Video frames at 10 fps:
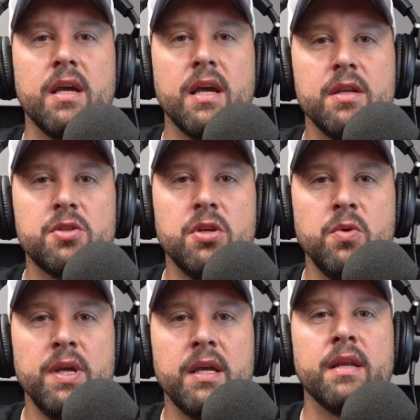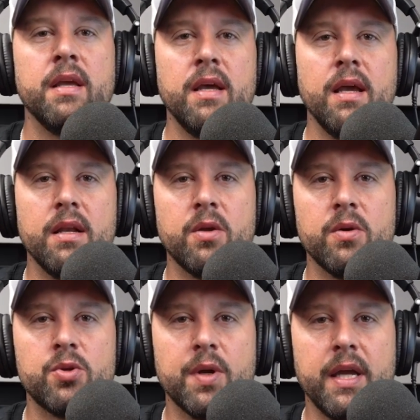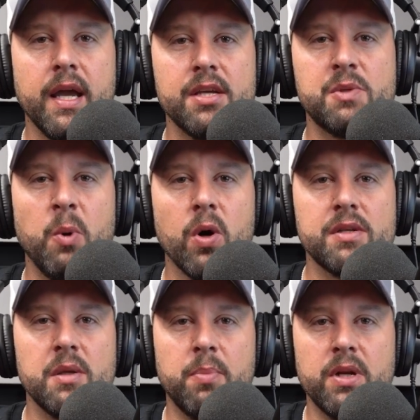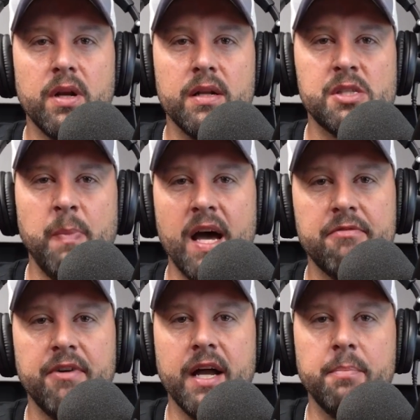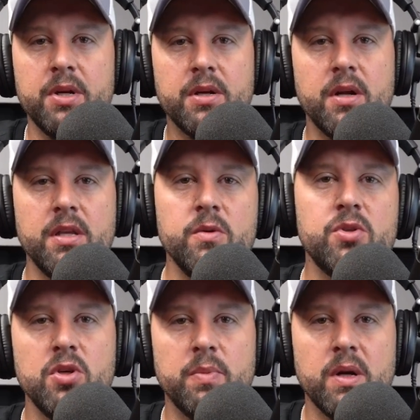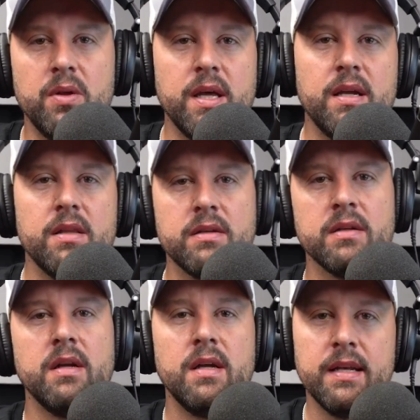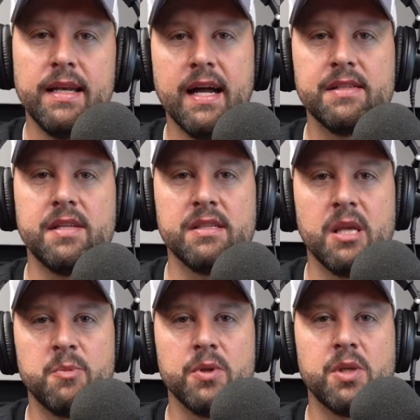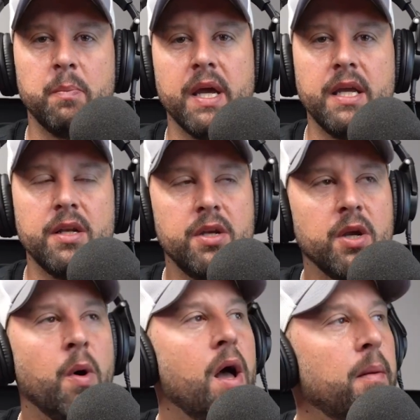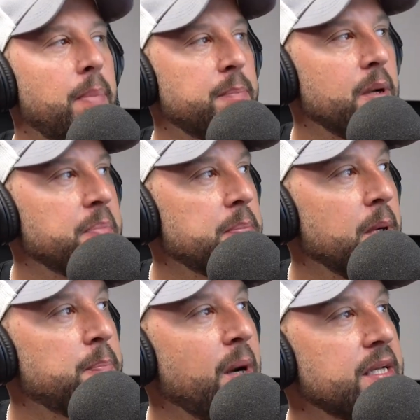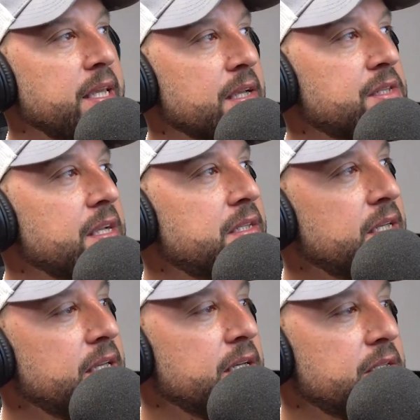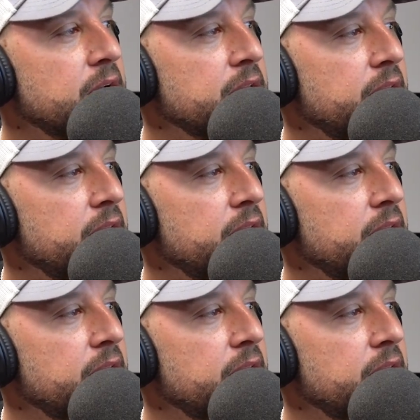and tune in and go to Tricky Guy Sports and put it on Spotify and put it on YouTube and all that other nonsense I'm supposed to beg you to do. But but but but but yes, they did get it done.